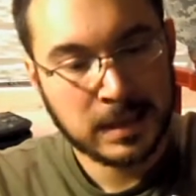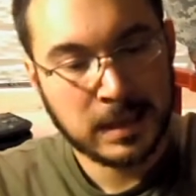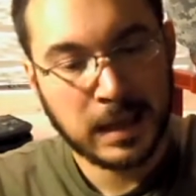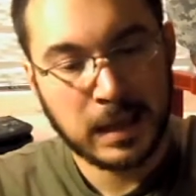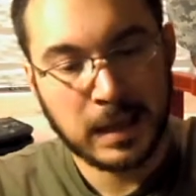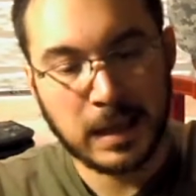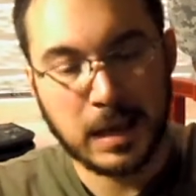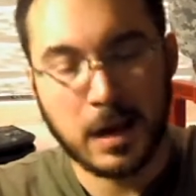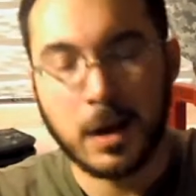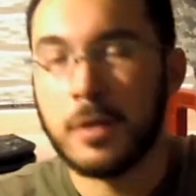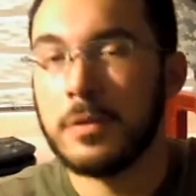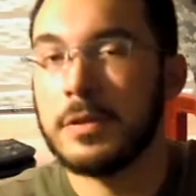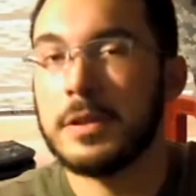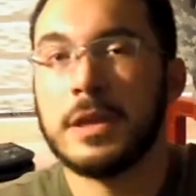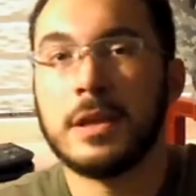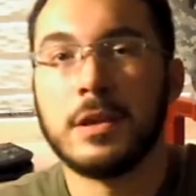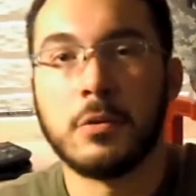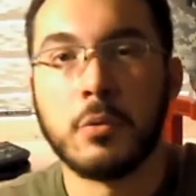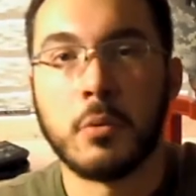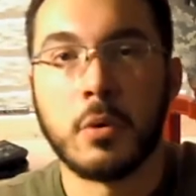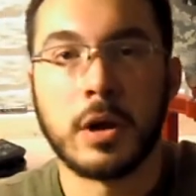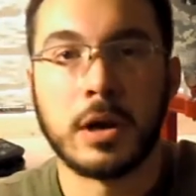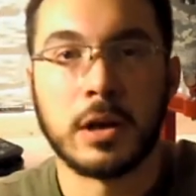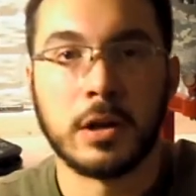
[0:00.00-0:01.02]
You know,
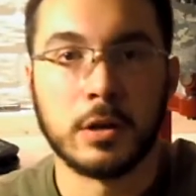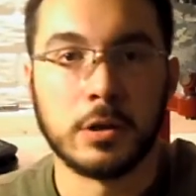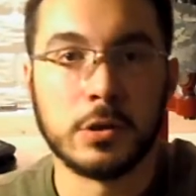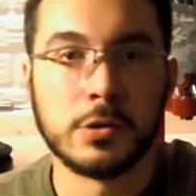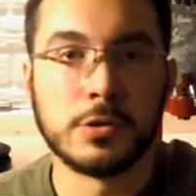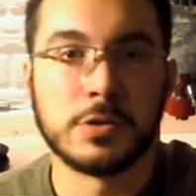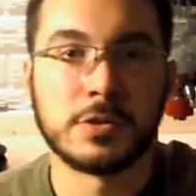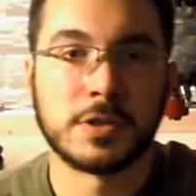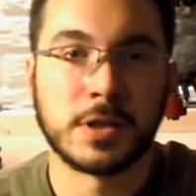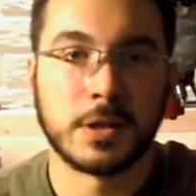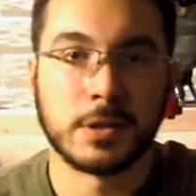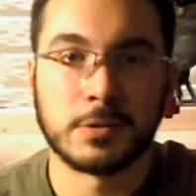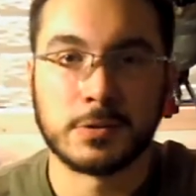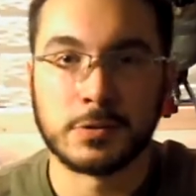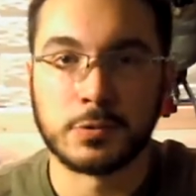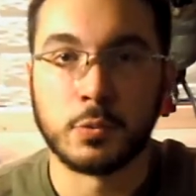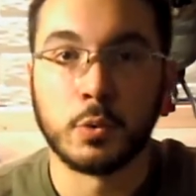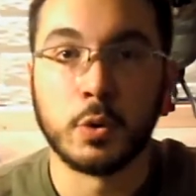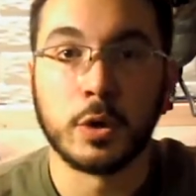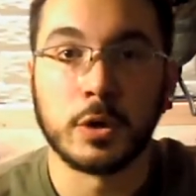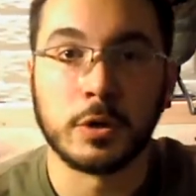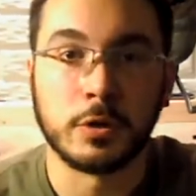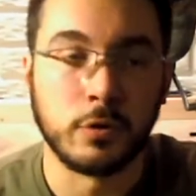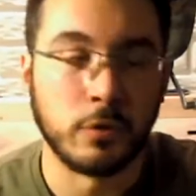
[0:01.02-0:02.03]
you want to lose those
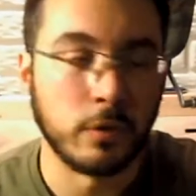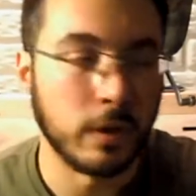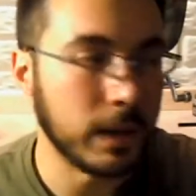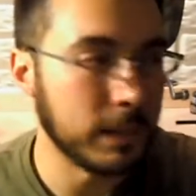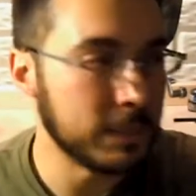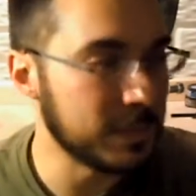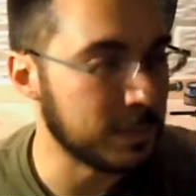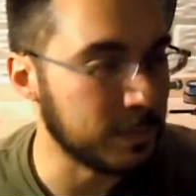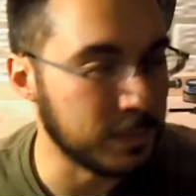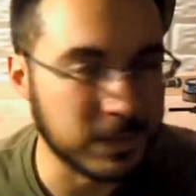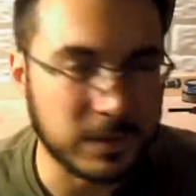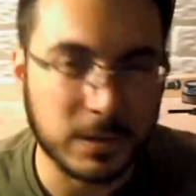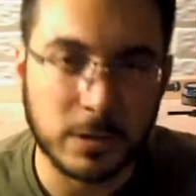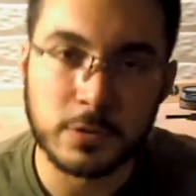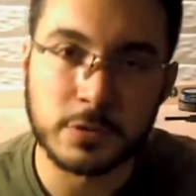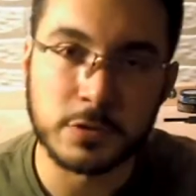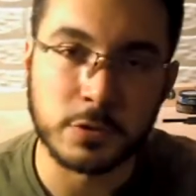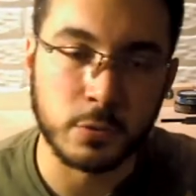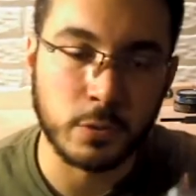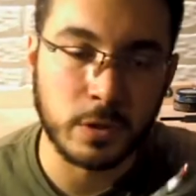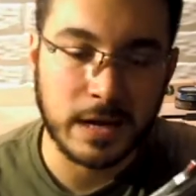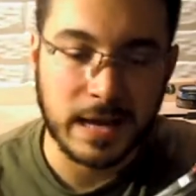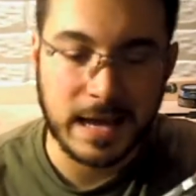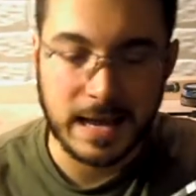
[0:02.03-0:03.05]
wood grips, but those are
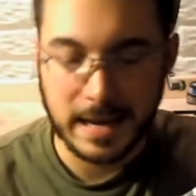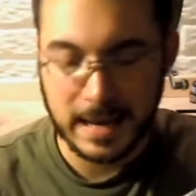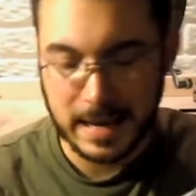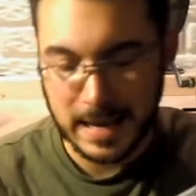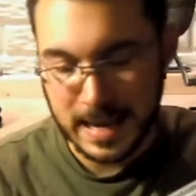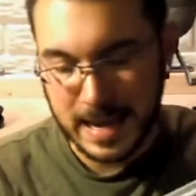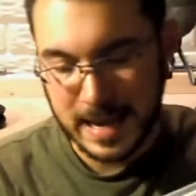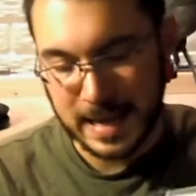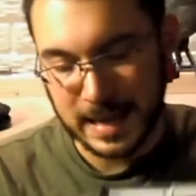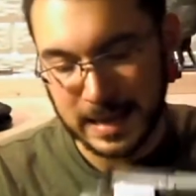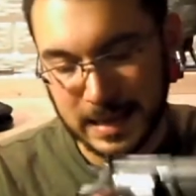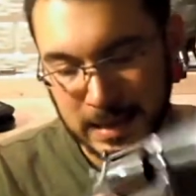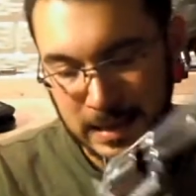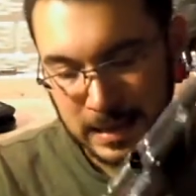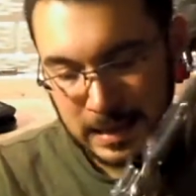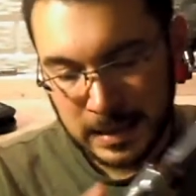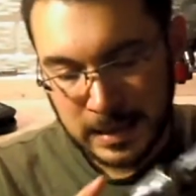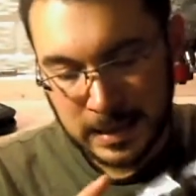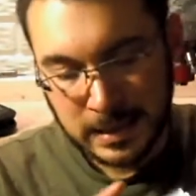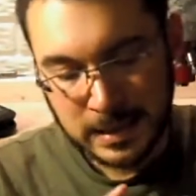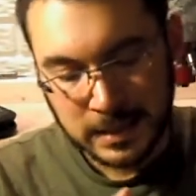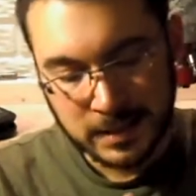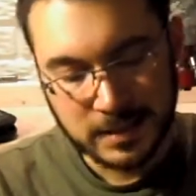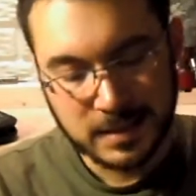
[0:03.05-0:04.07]
what I like.
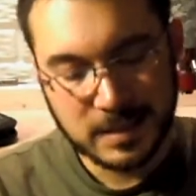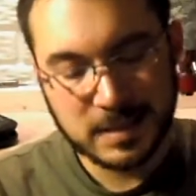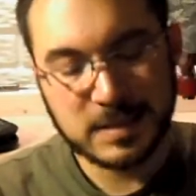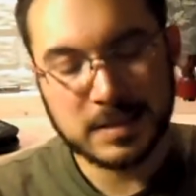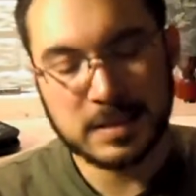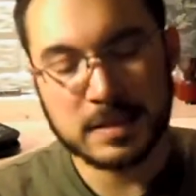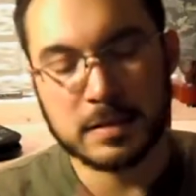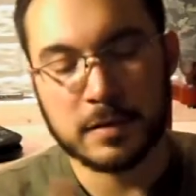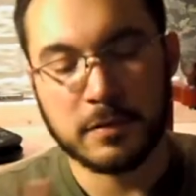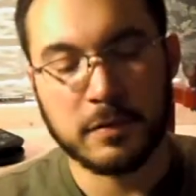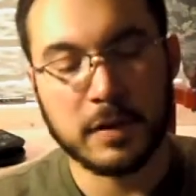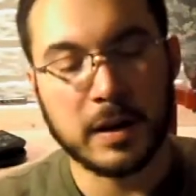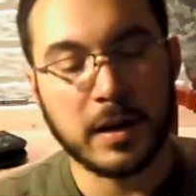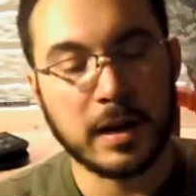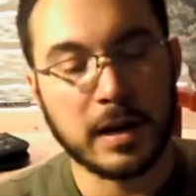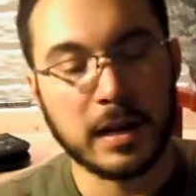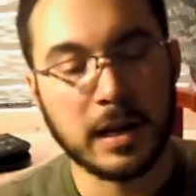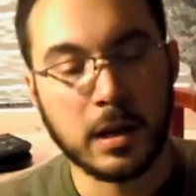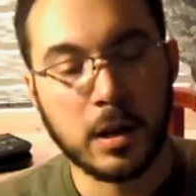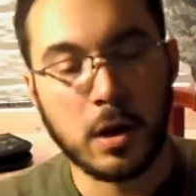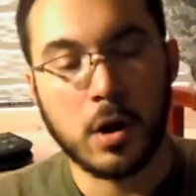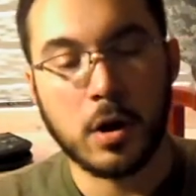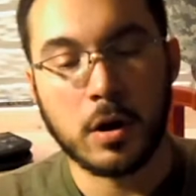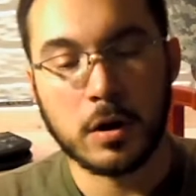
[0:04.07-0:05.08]
This is a very
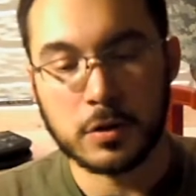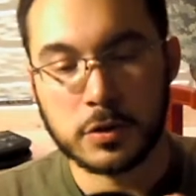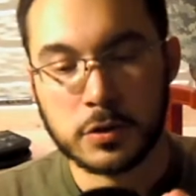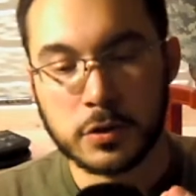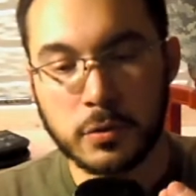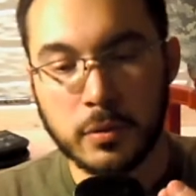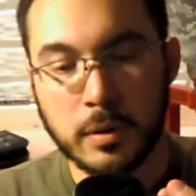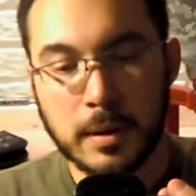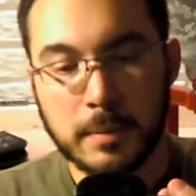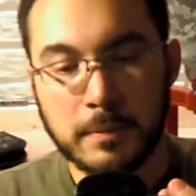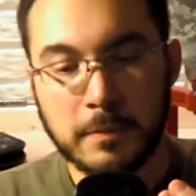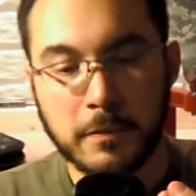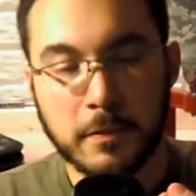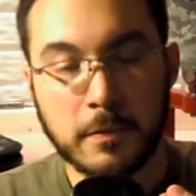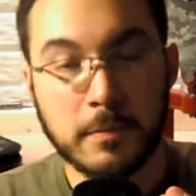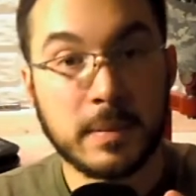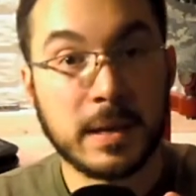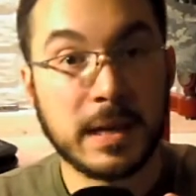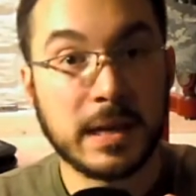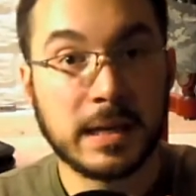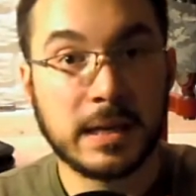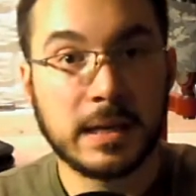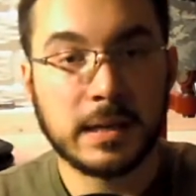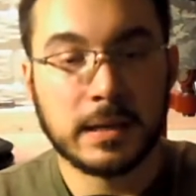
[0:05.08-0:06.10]
large grip for
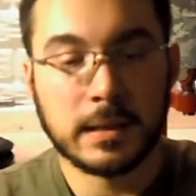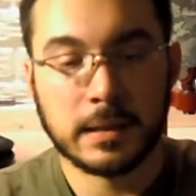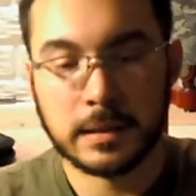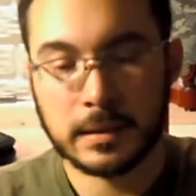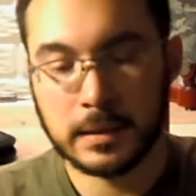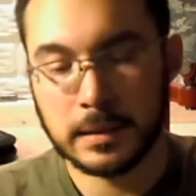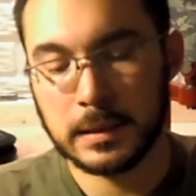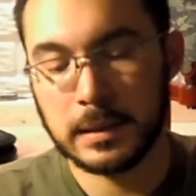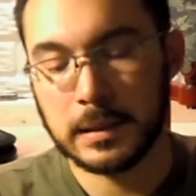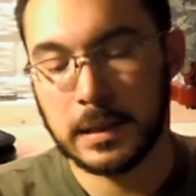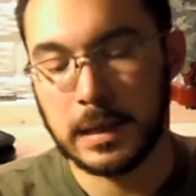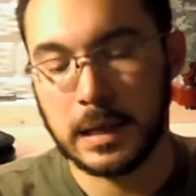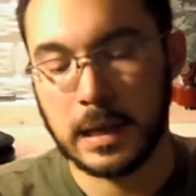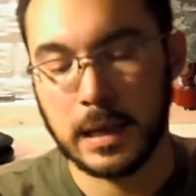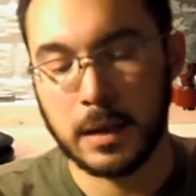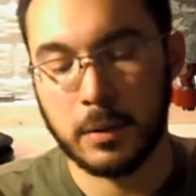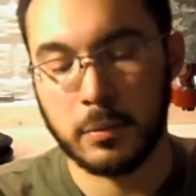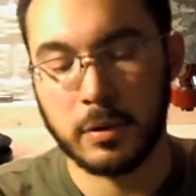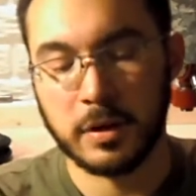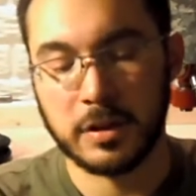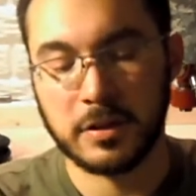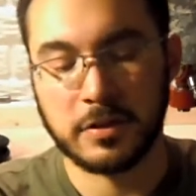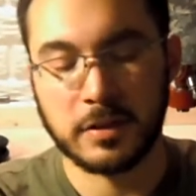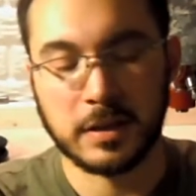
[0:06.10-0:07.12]
me
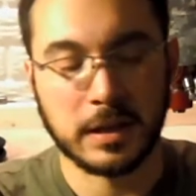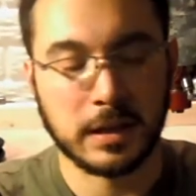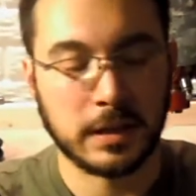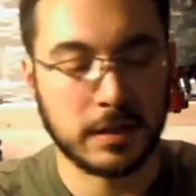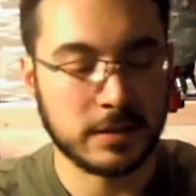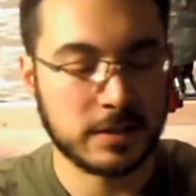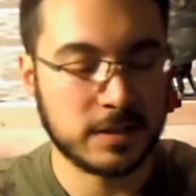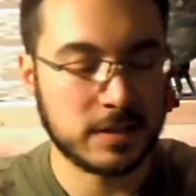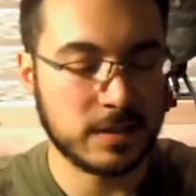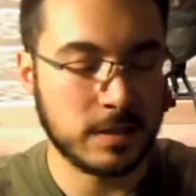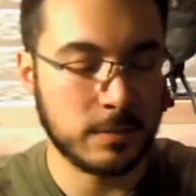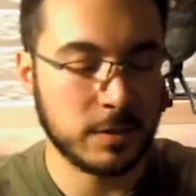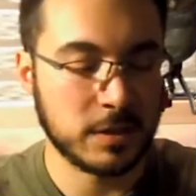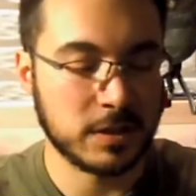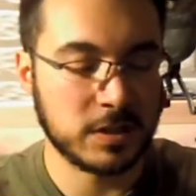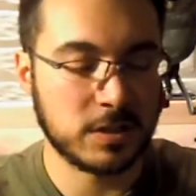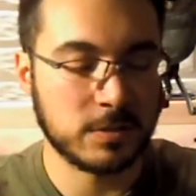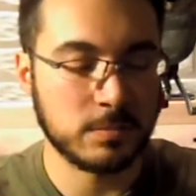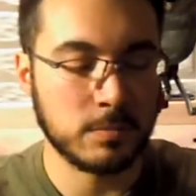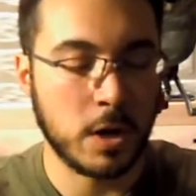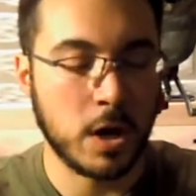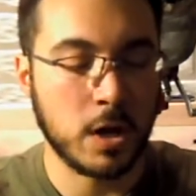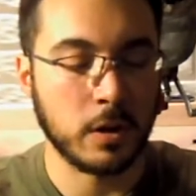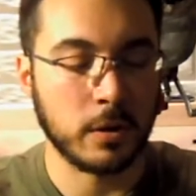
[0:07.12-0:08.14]
with somewhat
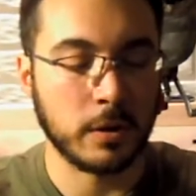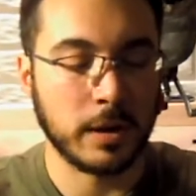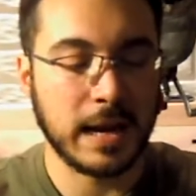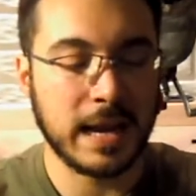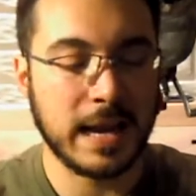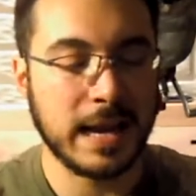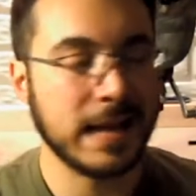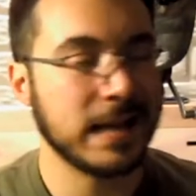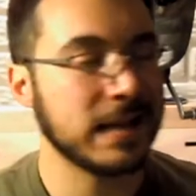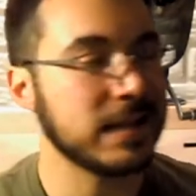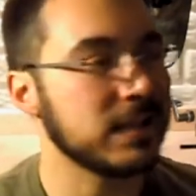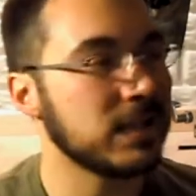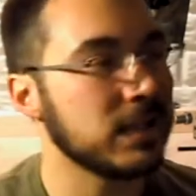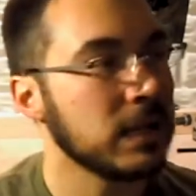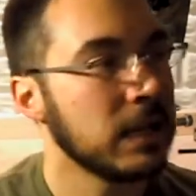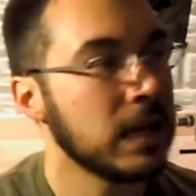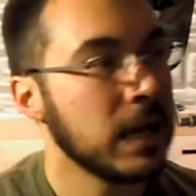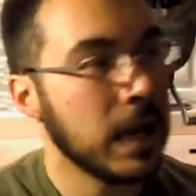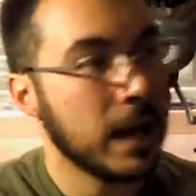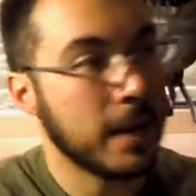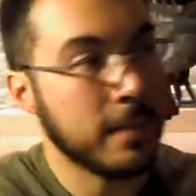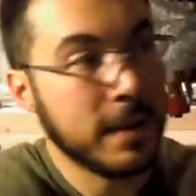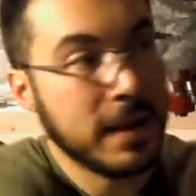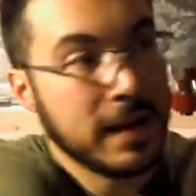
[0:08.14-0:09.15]
smaller hands.
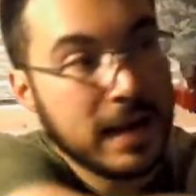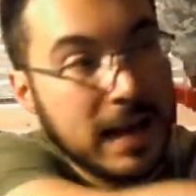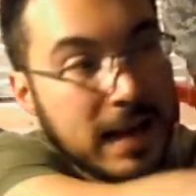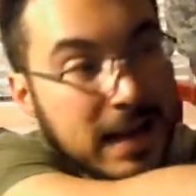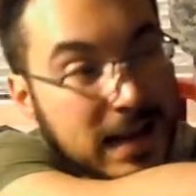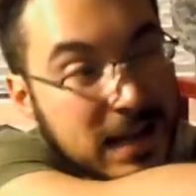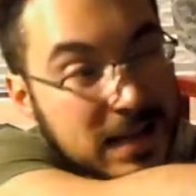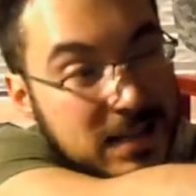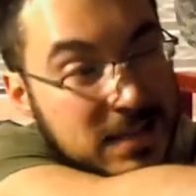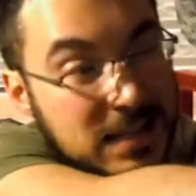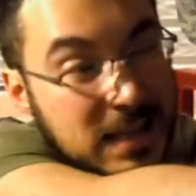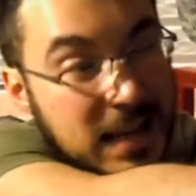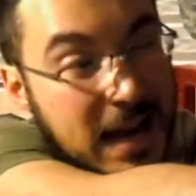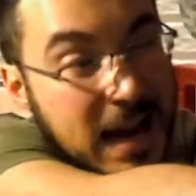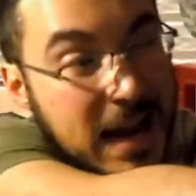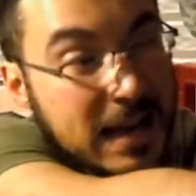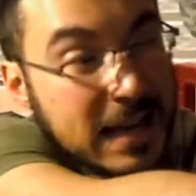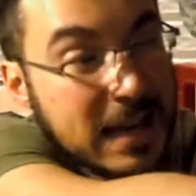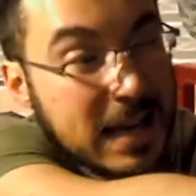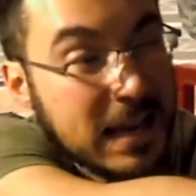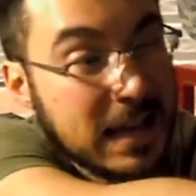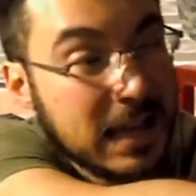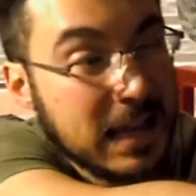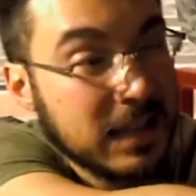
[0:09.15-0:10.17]
I mean, like I said, I
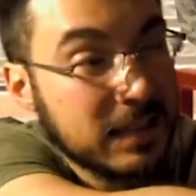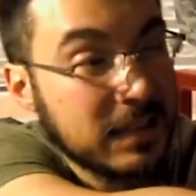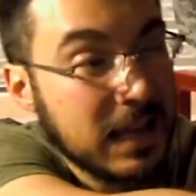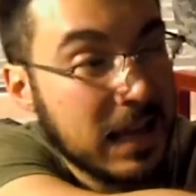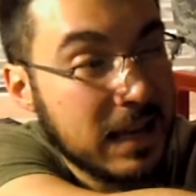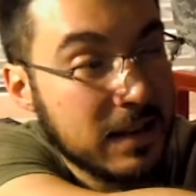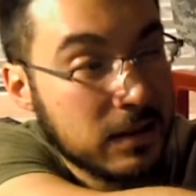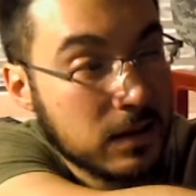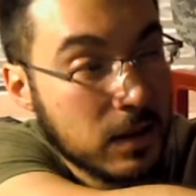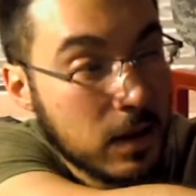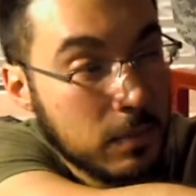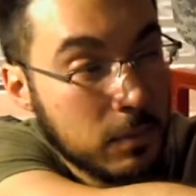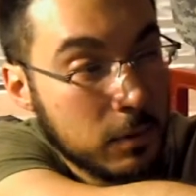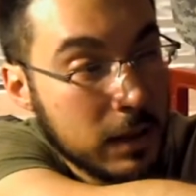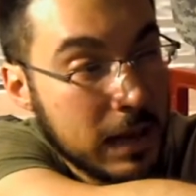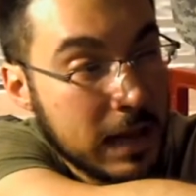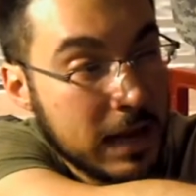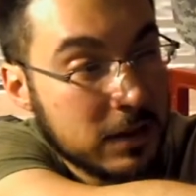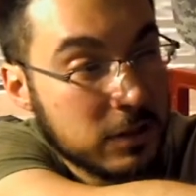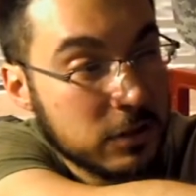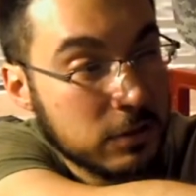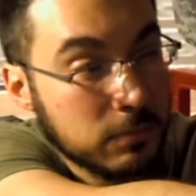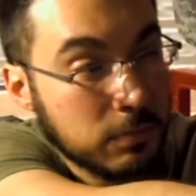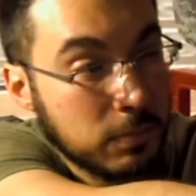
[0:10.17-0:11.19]
can get that double
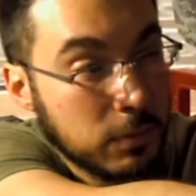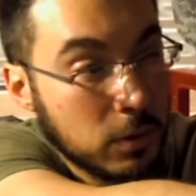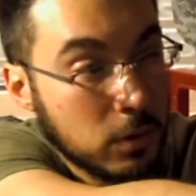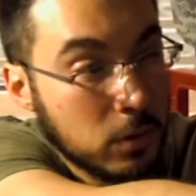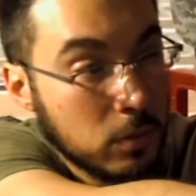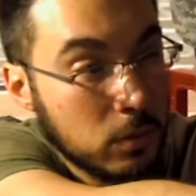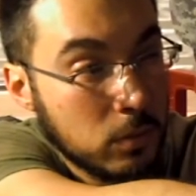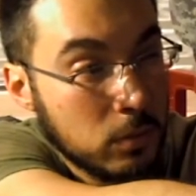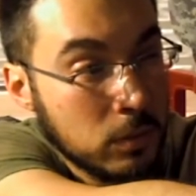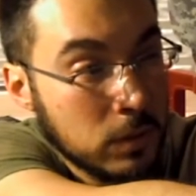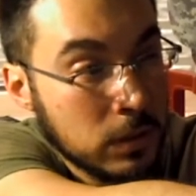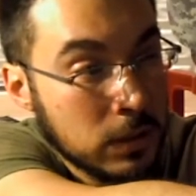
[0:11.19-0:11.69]
action pull,